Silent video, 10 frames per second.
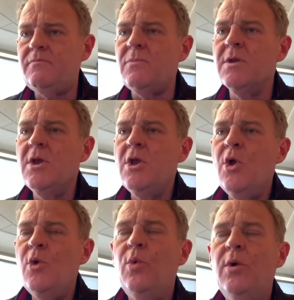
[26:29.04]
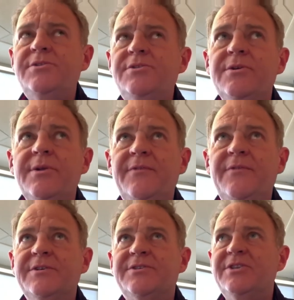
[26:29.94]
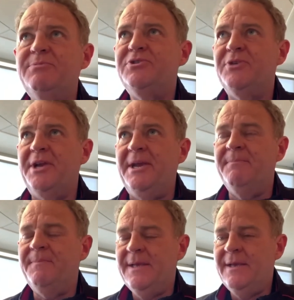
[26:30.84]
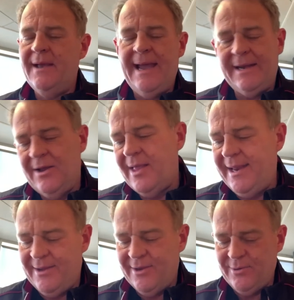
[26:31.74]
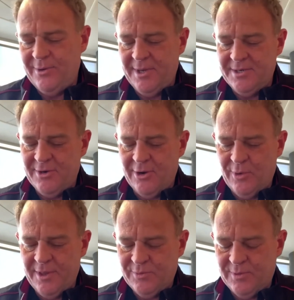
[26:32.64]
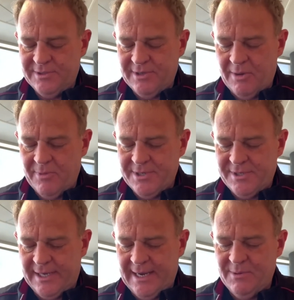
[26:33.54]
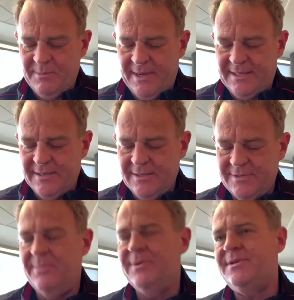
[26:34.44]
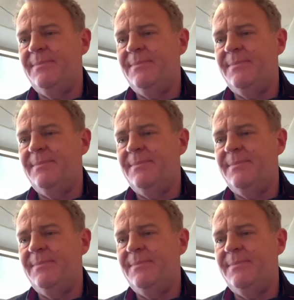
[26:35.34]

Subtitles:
Once you're in the slipstream, I had a young lady who interned with us one summer, and she came to me at the end of the summer and she said, "Mr.